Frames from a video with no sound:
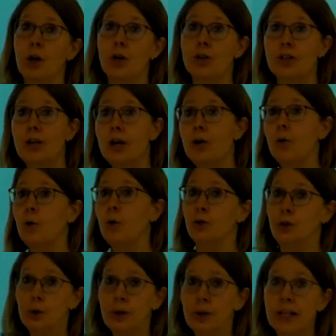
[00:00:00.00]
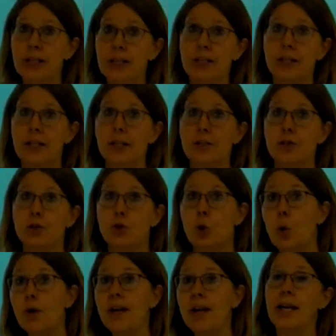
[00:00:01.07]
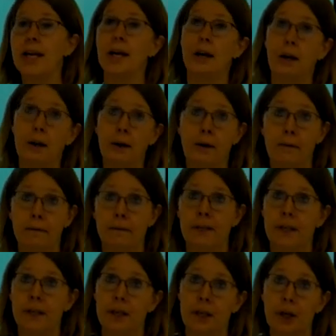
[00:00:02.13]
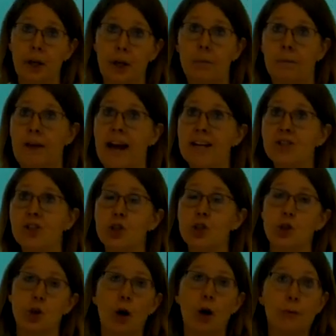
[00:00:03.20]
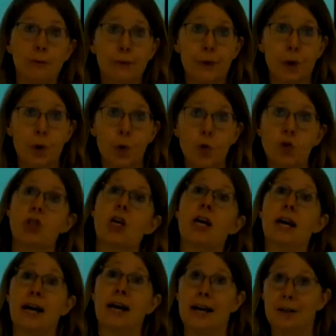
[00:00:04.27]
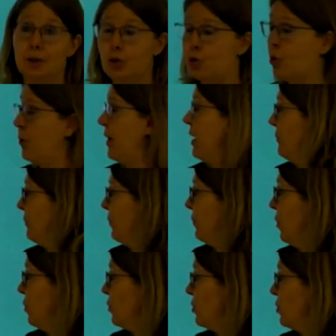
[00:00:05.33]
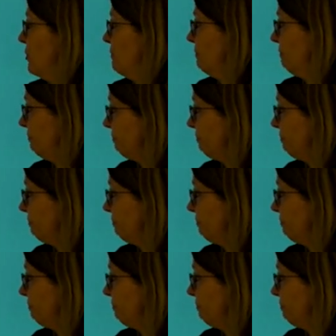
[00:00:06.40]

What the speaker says: So during the story, the hatches unfolds and the story unfolds.